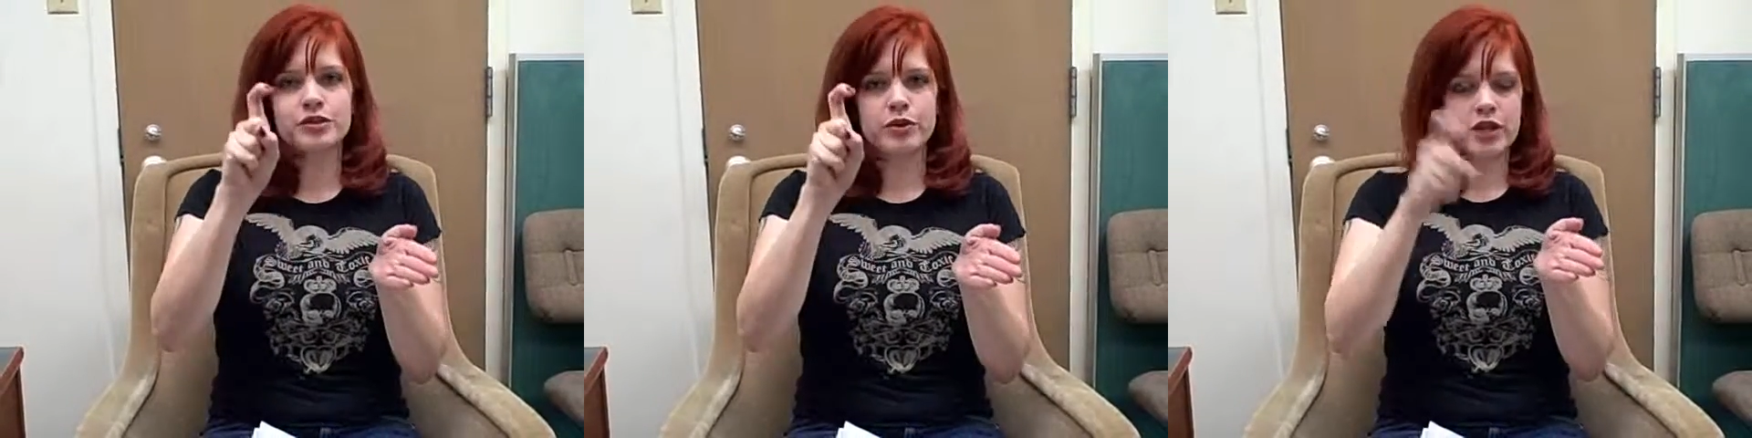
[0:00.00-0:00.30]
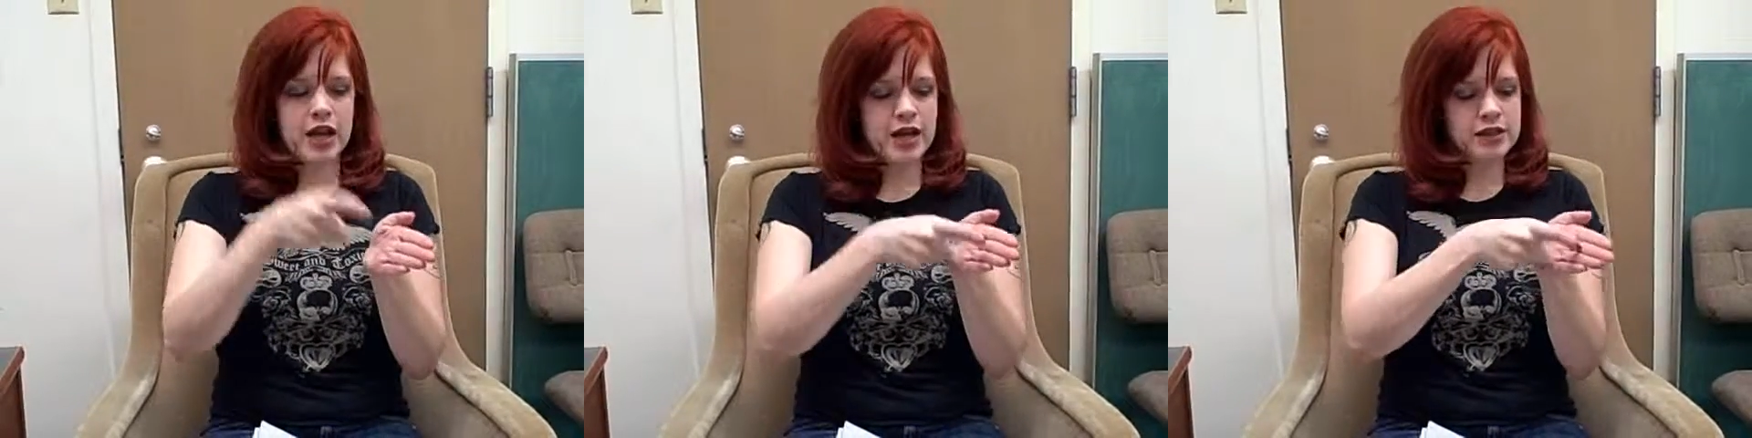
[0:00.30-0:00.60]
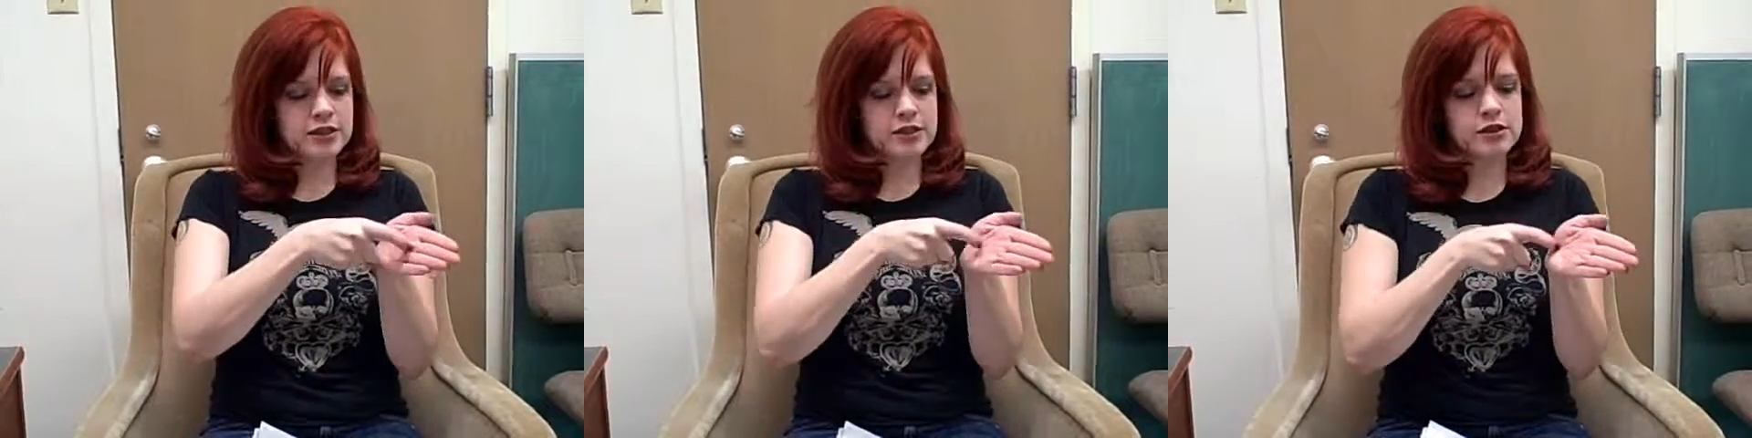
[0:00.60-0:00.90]
it's with an
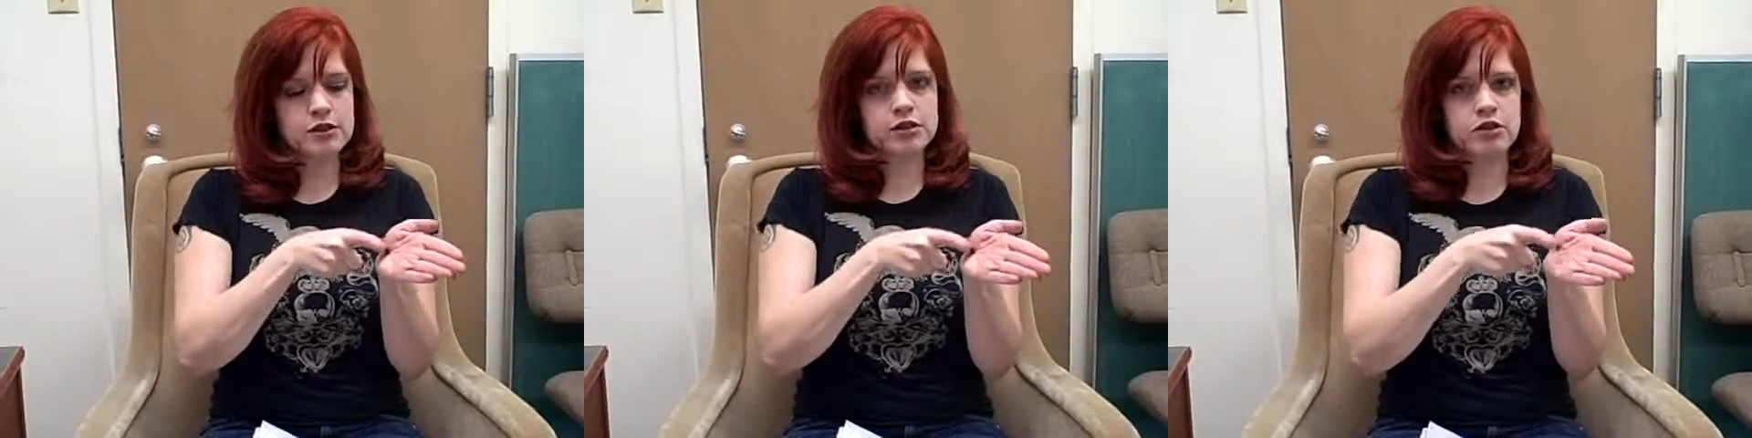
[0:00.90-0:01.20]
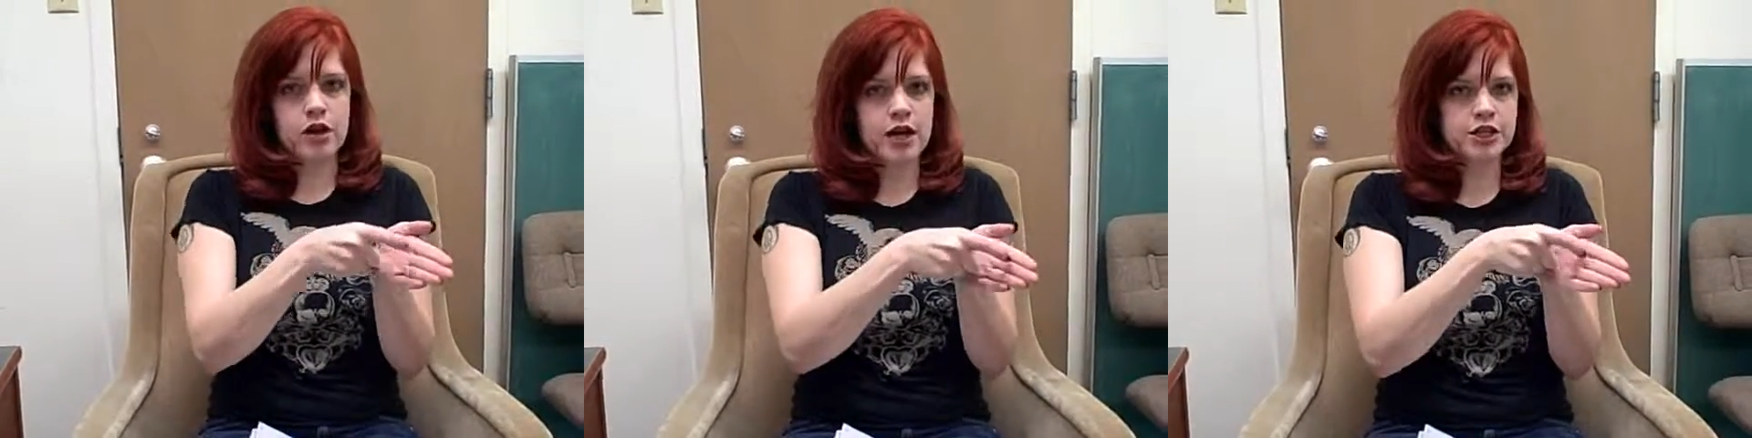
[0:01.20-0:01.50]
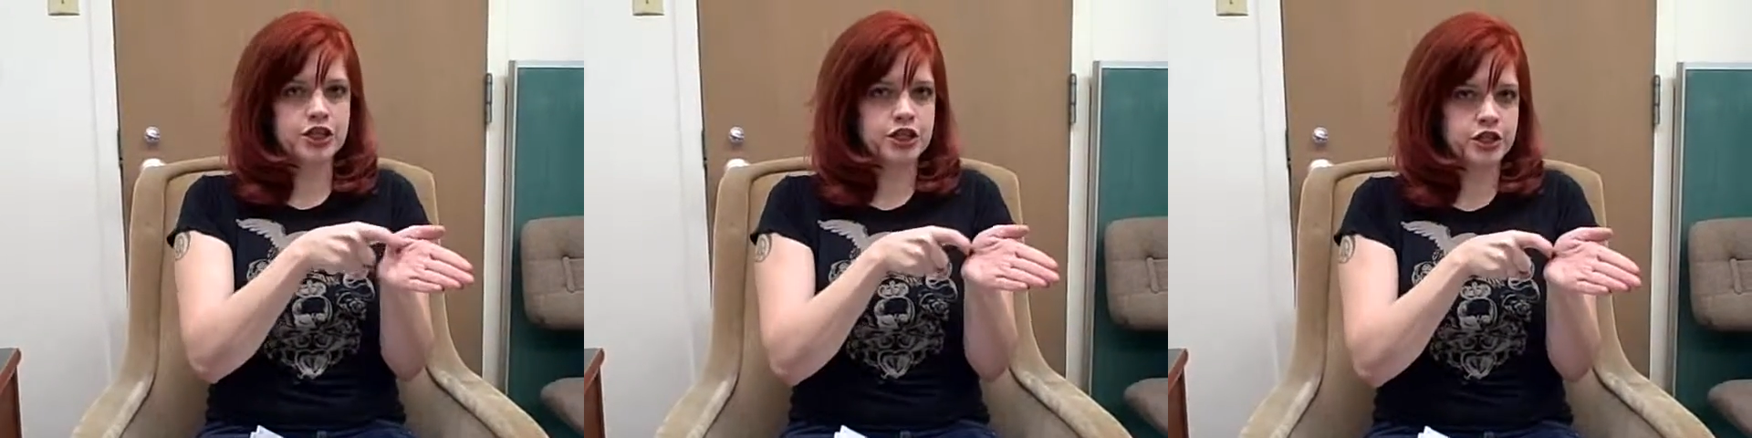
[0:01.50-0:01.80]
X.
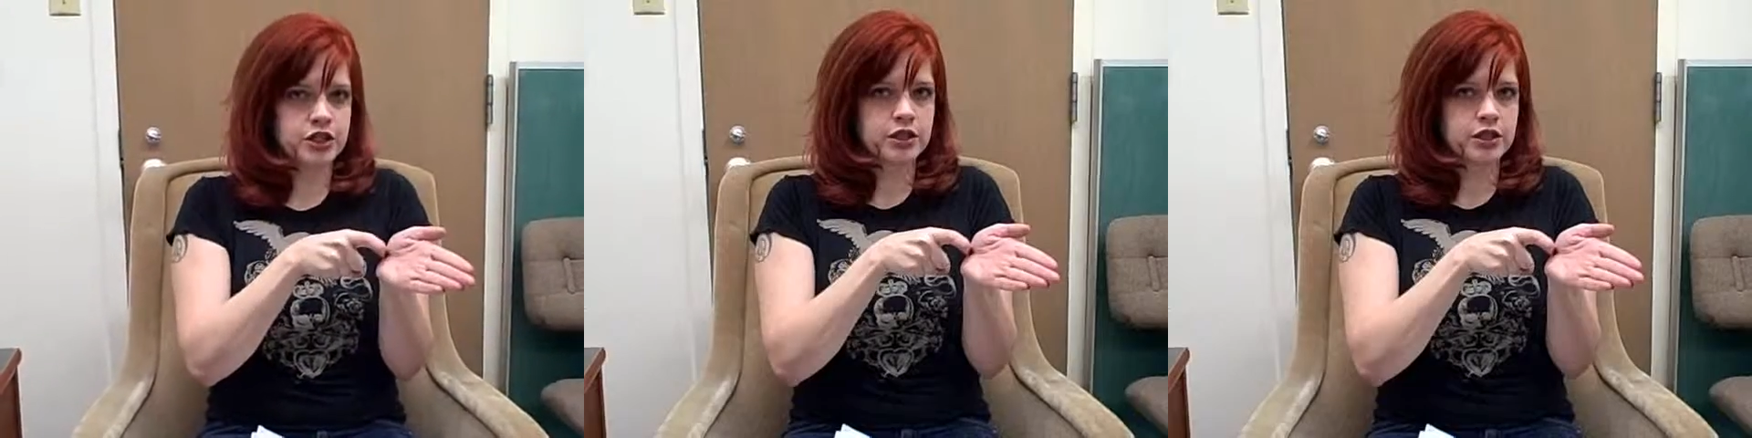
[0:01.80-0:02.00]
Scratch.